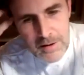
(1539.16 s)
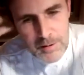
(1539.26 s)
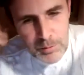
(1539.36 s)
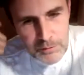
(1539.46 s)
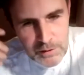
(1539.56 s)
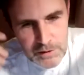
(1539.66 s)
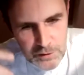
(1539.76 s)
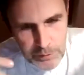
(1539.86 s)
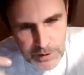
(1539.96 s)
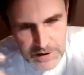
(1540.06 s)
But
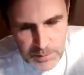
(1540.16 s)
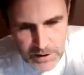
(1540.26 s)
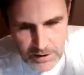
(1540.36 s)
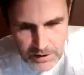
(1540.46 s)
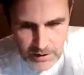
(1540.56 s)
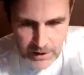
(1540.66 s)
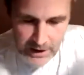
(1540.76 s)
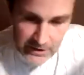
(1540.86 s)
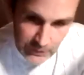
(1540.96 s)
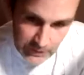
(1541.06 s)
philosophically speaking, and
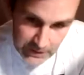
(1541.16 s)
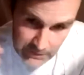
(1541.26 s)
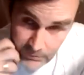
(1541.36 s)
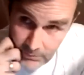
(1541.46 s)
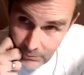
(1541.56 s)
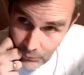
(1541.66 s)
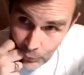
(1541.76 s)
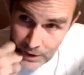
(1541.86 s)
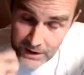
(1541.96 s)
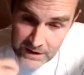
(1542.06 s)
actually
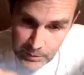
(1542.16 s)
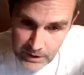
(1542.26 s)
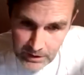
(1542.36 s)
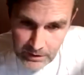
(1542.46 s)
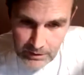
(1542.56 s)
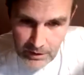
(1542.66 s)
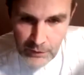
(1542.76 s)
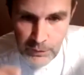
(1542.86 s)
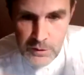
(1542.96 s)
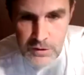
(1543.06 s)
really speaking, a
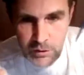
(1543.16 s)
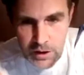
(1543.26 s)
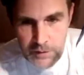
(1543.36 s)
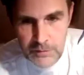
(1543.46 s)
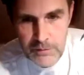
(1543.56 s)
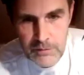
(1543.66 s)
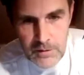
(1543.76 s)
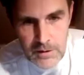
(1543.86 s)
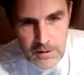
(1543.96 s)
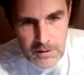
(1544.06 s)
photograph
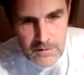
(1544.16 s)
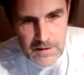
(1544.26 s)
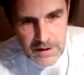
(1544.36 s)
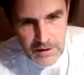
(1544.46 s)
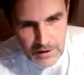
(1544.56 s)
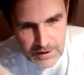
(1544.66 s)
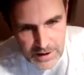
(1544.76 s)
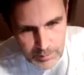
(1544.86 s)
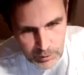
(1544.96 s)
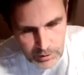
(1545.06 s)
taken in a
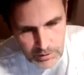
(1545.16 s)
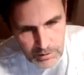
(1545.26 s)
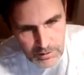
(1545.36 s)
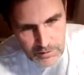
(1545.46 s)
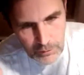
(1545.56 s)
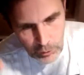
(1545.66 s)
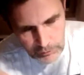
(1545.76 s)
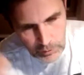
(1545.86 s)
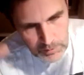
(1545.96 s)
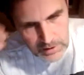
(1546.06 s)
camera or
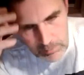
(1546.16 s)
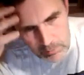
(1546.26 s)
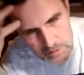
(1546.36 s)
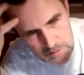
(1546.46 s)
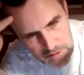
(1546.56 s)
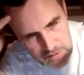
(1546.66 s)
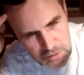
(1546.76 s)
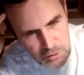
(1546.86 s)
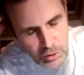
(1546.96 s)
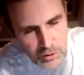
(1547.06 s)
from a camera is
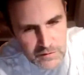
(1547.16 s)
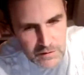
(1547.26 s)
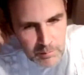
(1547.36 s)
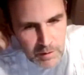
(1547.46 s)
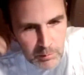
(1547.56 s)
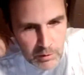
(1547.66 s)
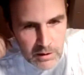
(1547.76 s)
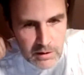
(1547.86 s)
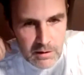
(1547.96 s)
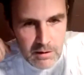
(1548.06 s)
not a memory.